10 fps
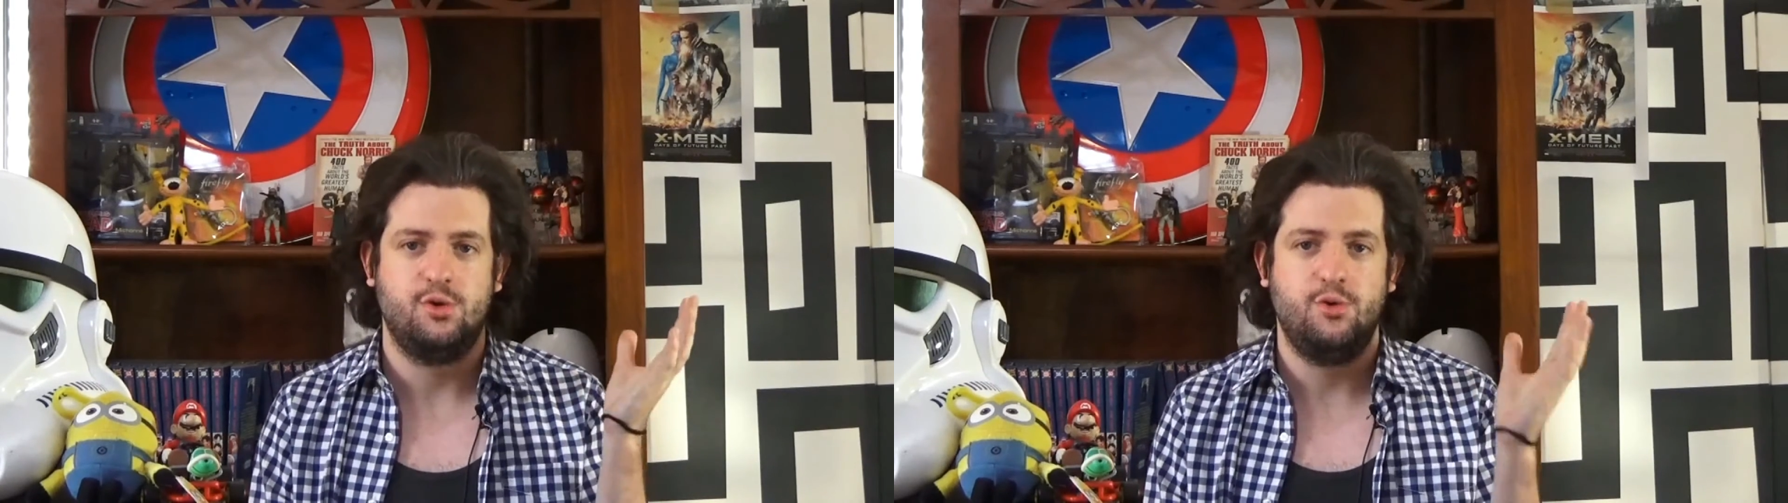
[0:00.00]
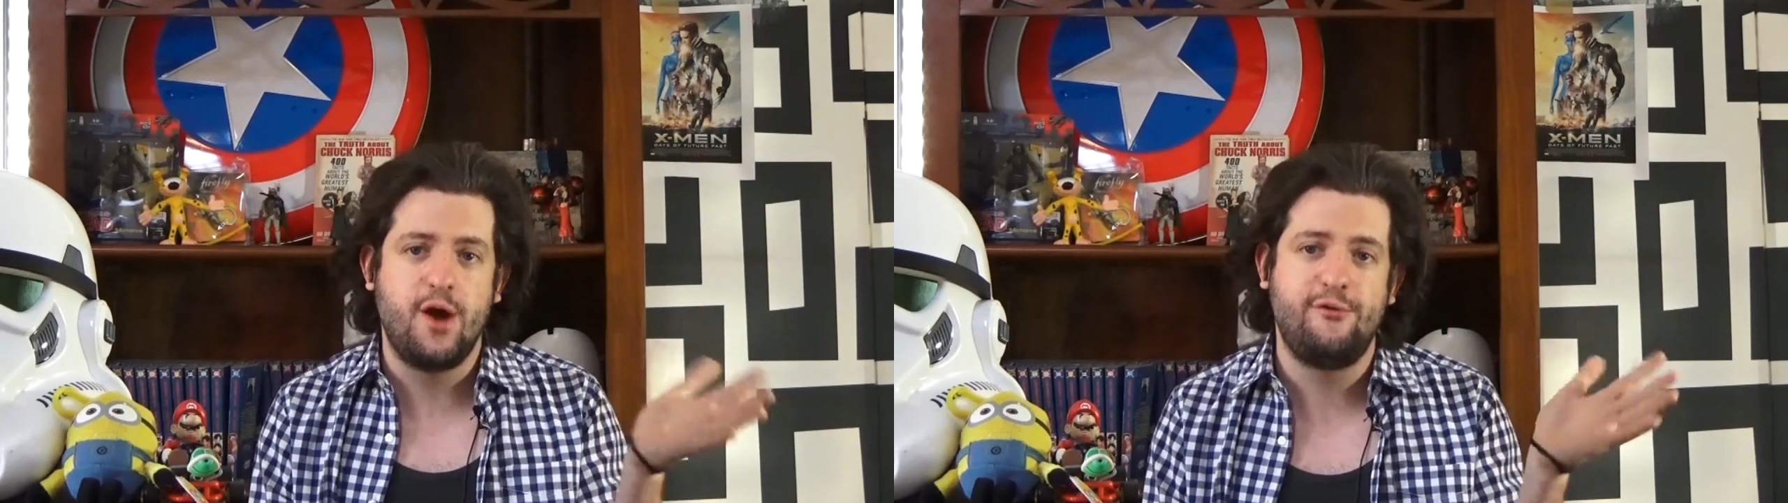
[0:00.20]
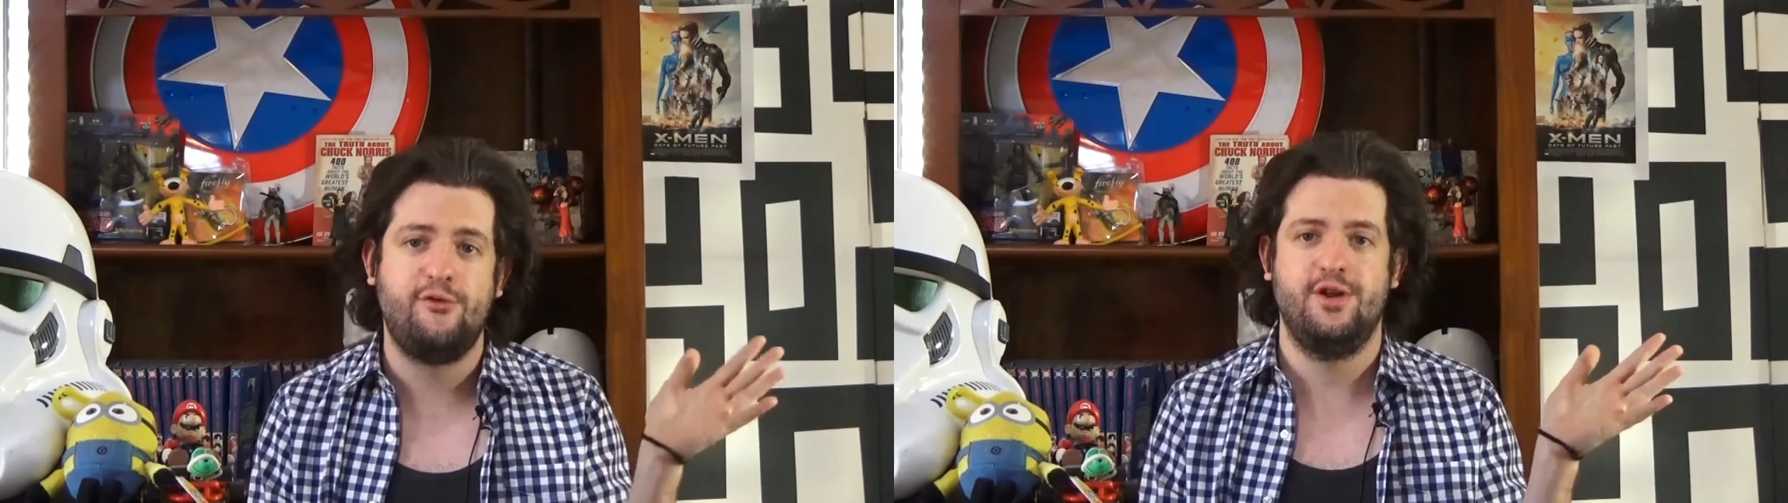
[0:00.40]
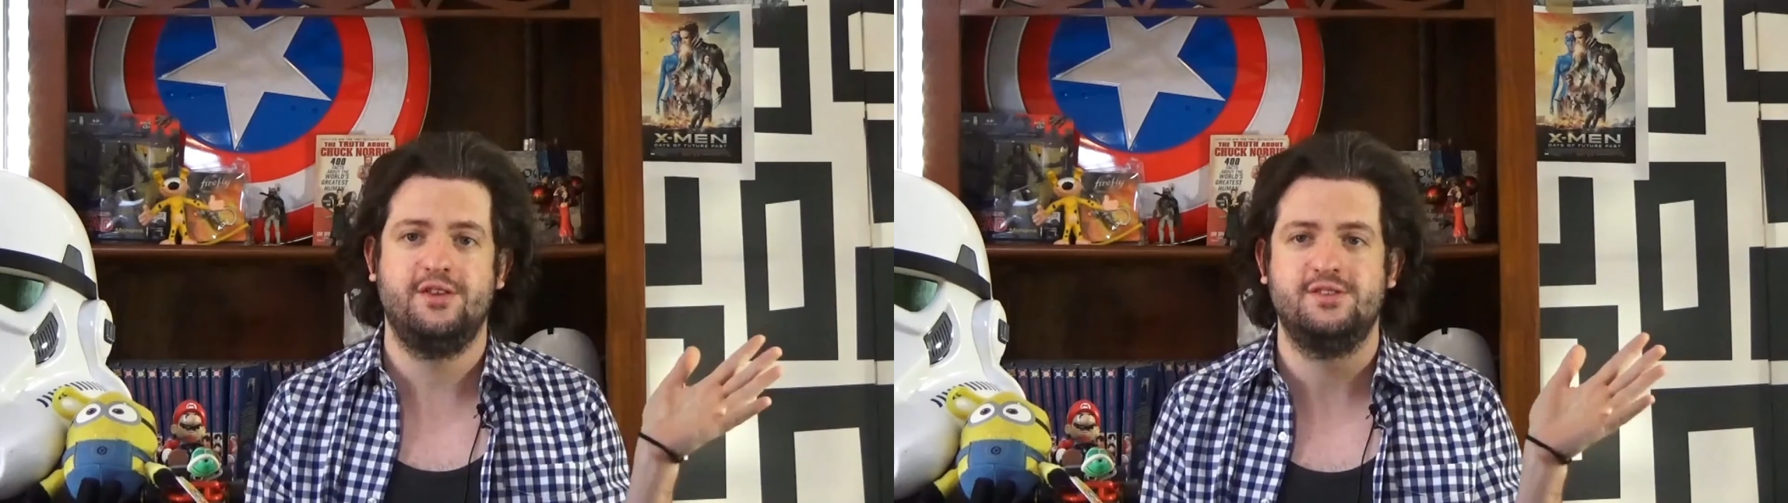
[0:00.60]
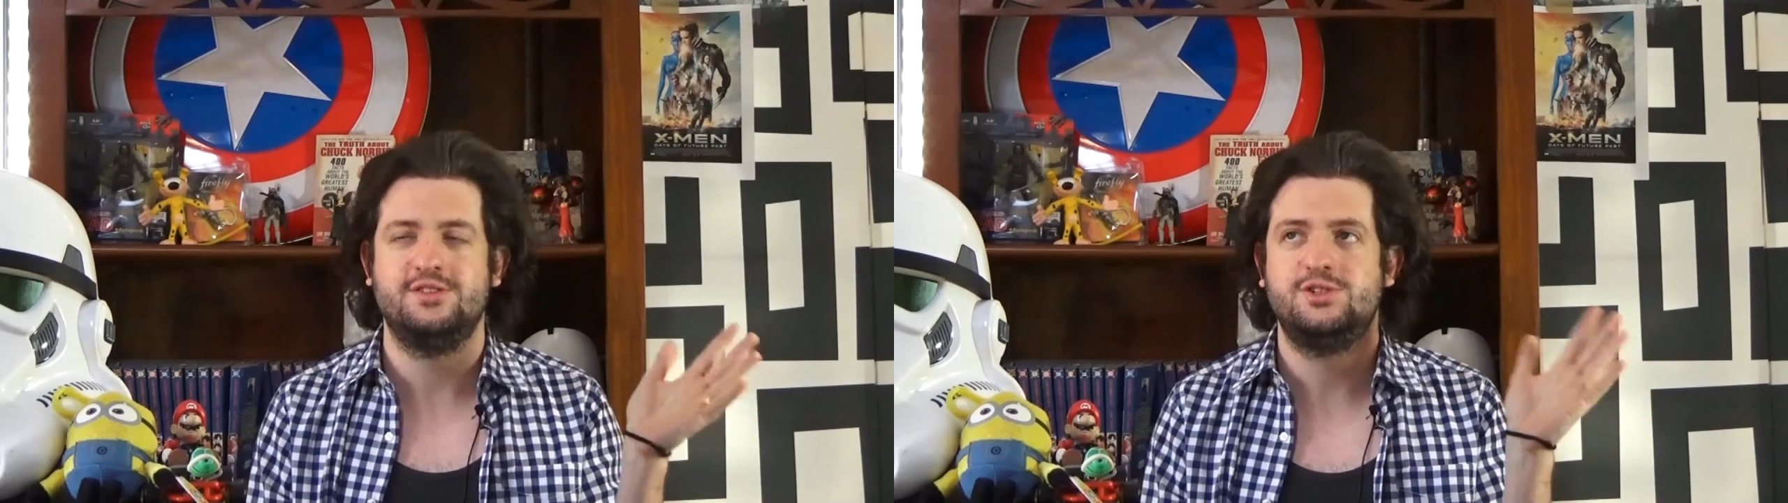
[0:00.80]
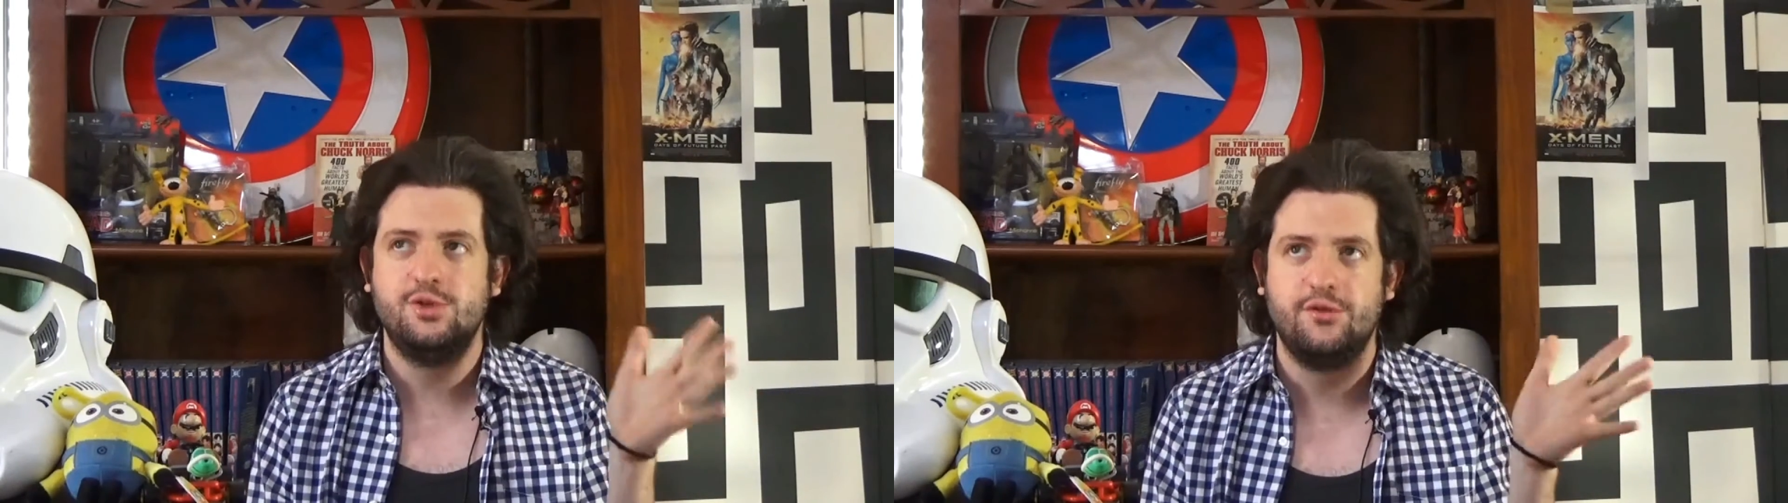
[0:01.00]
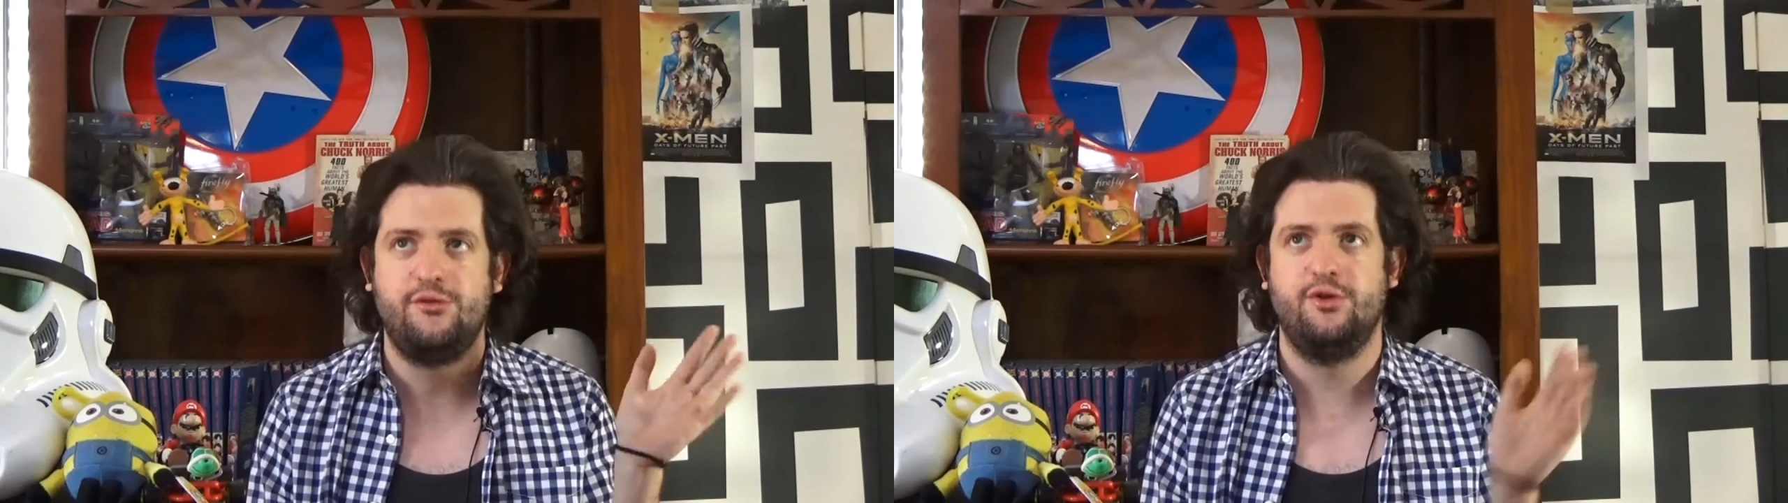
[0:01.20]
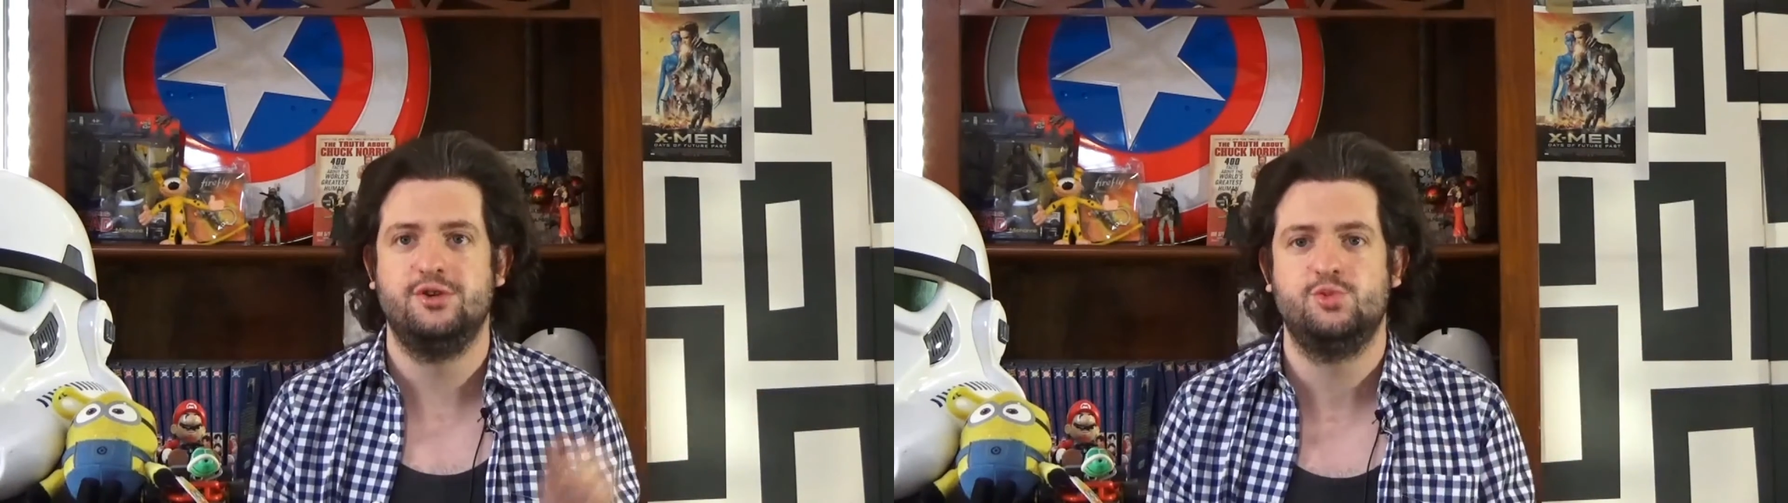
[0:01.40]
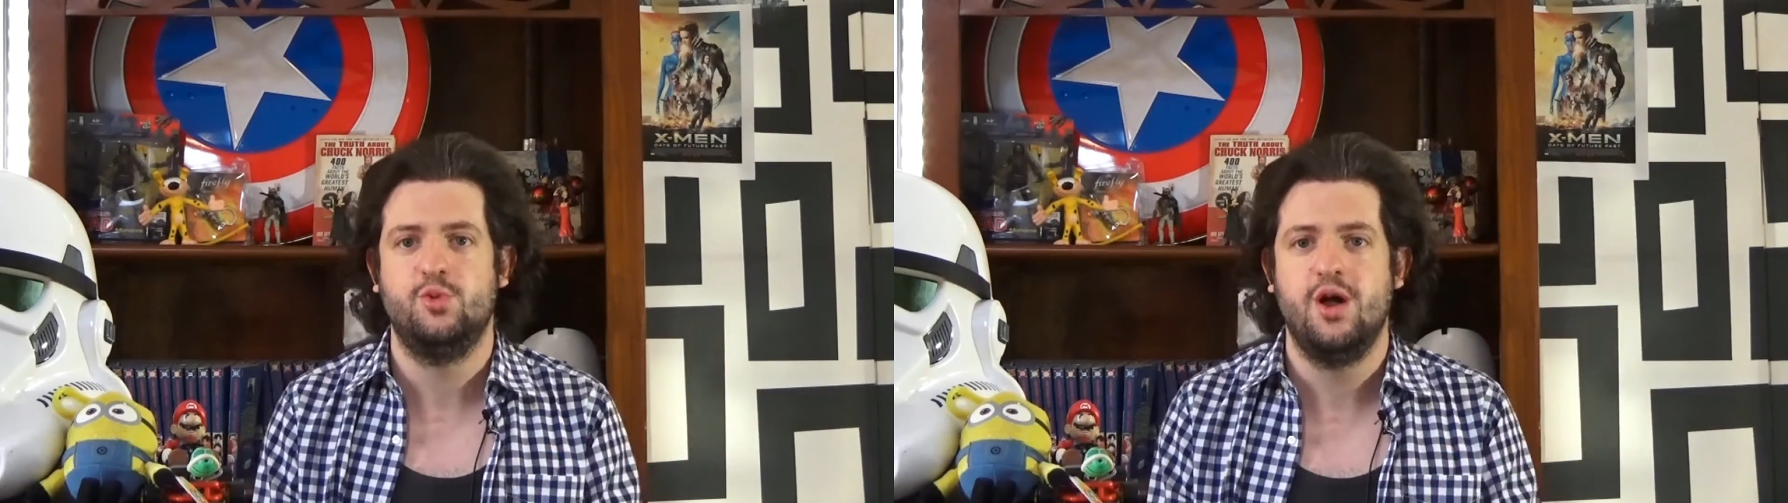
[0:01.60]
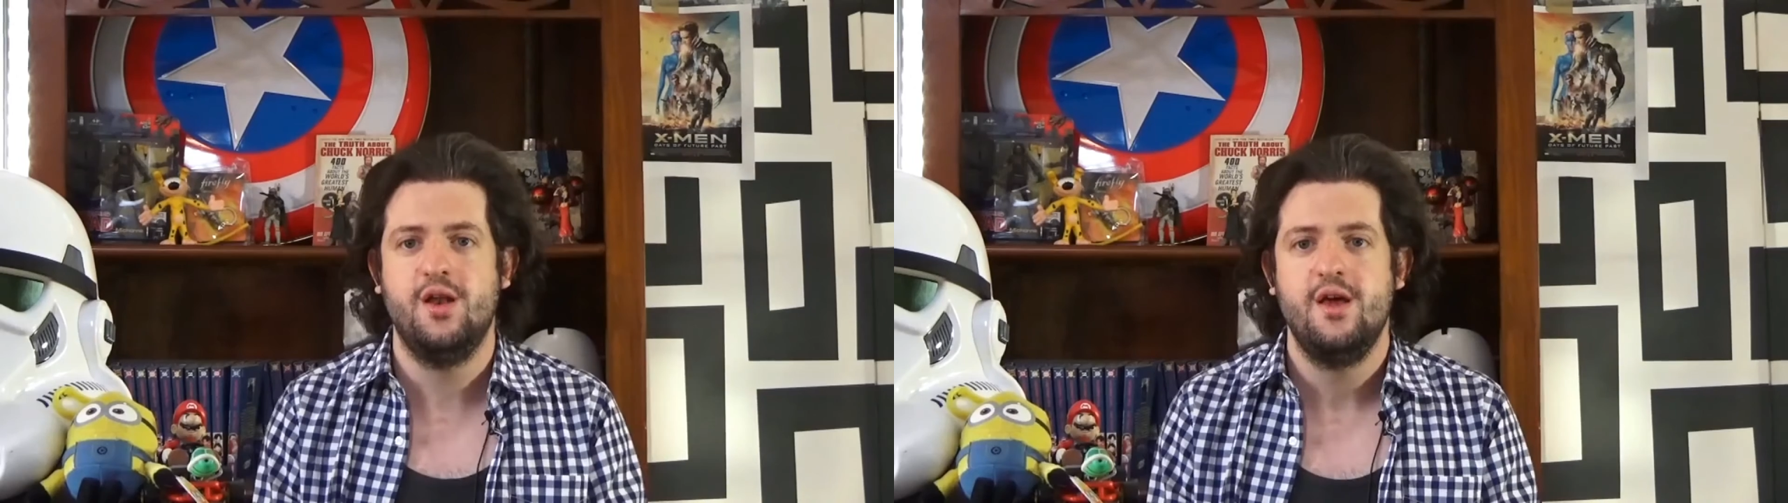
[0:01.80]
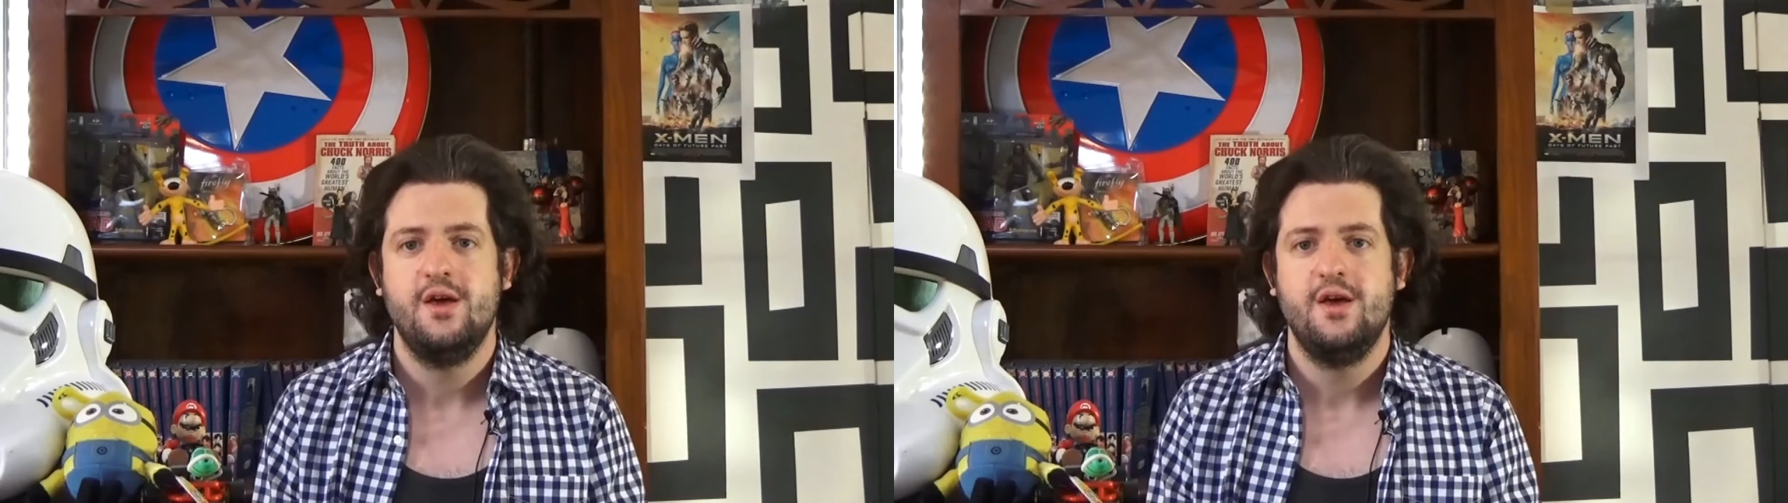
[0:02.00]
references to the first one.